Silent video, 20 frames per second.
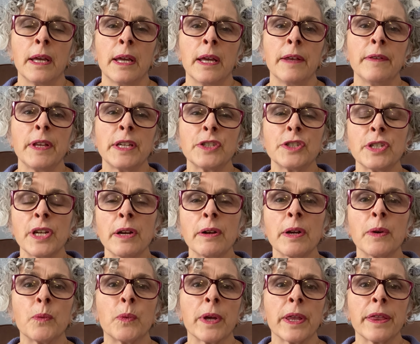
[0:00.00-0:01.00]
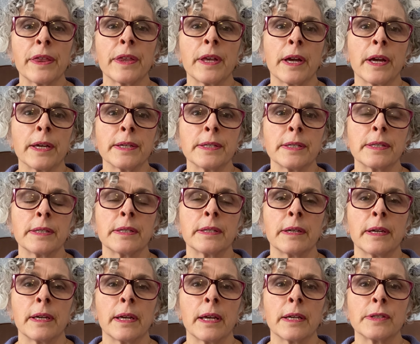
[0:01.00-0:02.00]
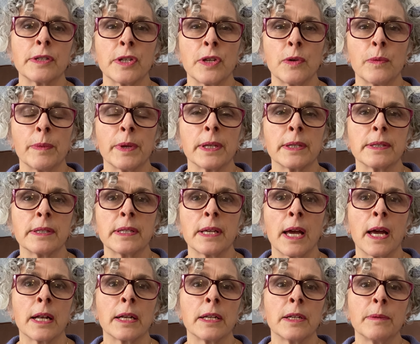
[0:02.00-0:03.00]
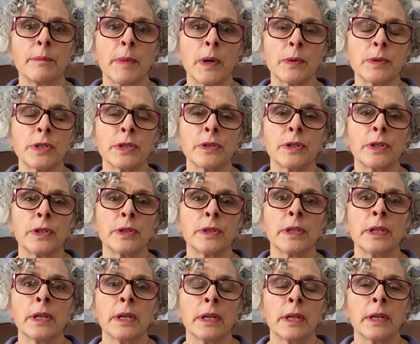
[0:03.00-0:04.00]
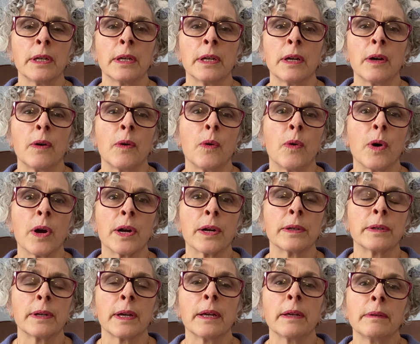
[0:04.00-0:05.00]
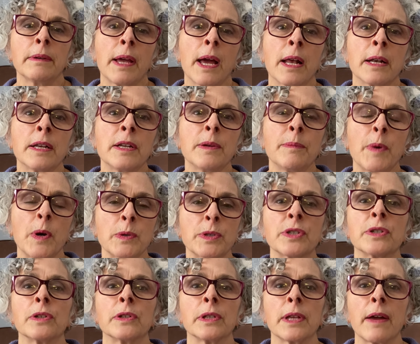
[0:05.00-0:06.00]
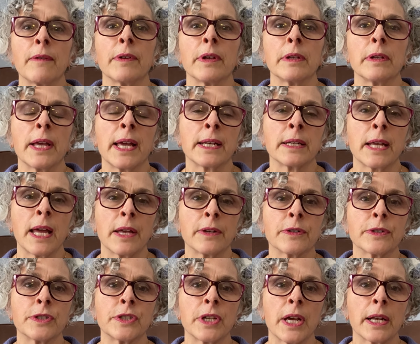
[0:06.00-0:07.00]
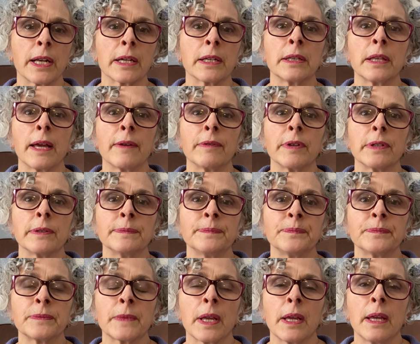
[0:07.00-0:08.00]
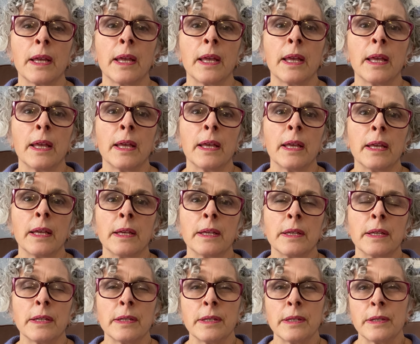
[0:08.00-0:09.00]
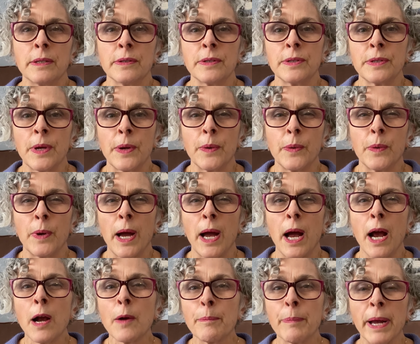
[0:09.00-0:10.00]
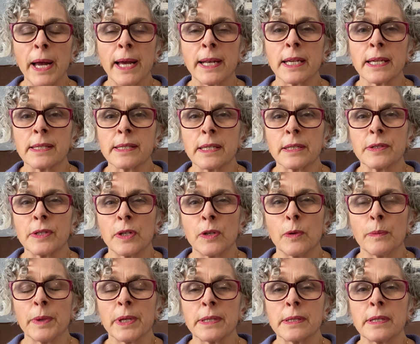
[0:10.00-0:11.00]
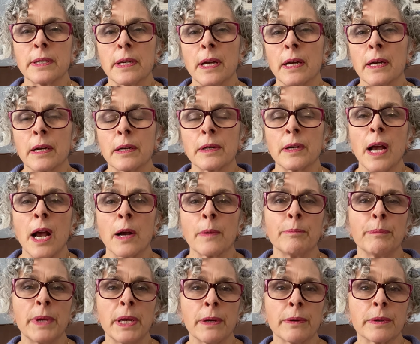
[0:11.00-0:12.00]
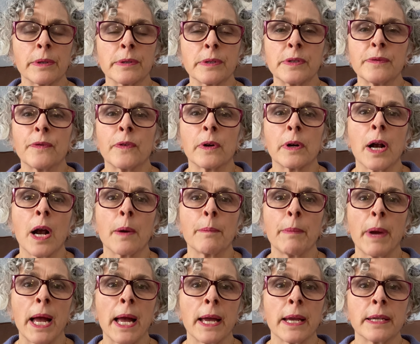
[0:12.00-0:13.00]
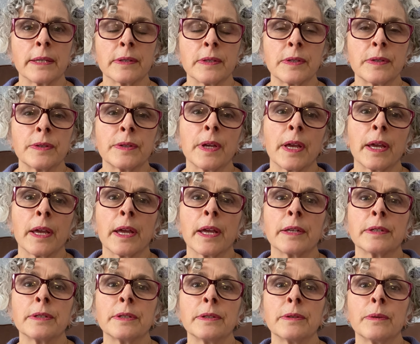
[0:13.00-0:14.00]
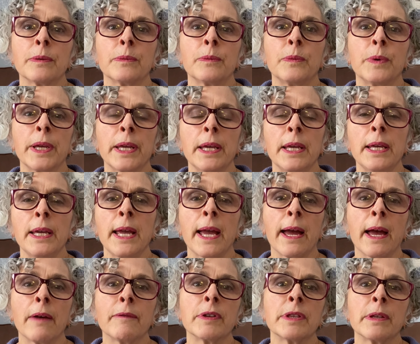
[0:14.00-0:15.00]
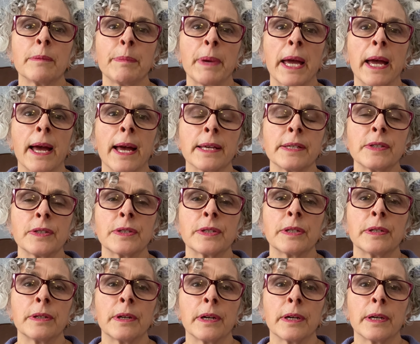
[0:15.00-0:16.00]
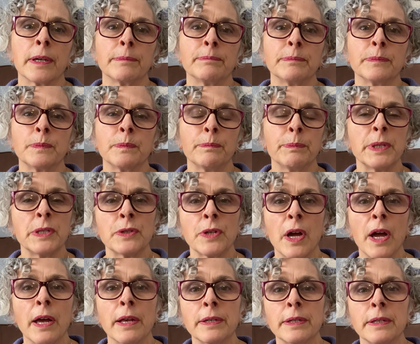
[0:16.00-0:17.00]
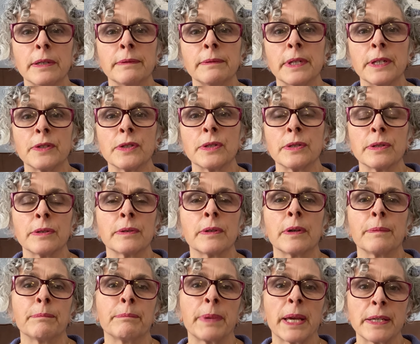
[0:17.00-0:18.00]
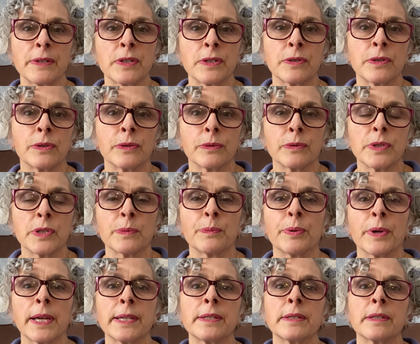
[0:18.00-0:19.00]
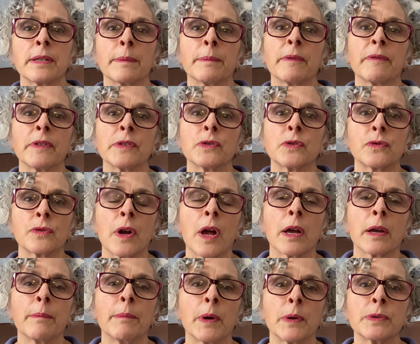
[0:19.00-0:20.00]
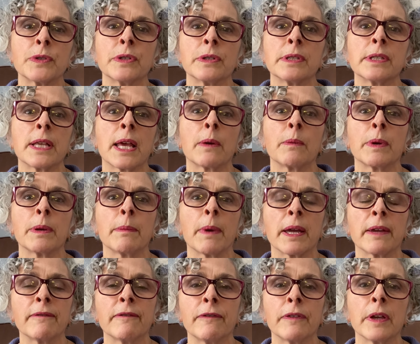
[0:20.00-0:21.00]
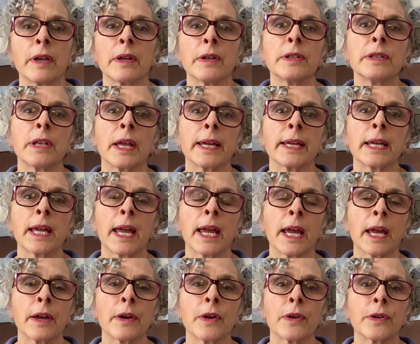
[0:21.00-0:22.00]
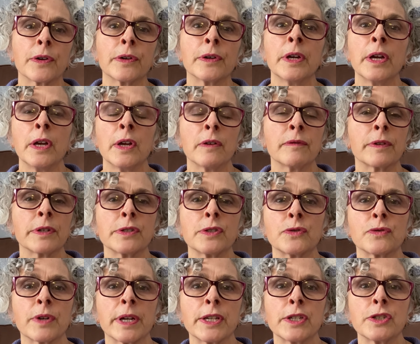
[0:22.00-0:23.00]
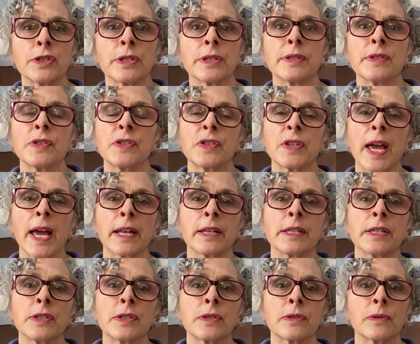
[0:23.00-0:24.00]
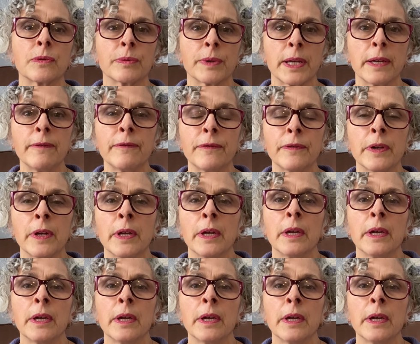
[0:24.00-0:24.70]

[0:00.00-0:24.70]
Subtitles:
And they share it with us as humans on an emotional level, an energetic level. So our bodies as humans are mirrors for our minds, and we have in the past been taught it's best to suppress some of the strong emotions that we might feel, like anger, frustration, sadness, grief.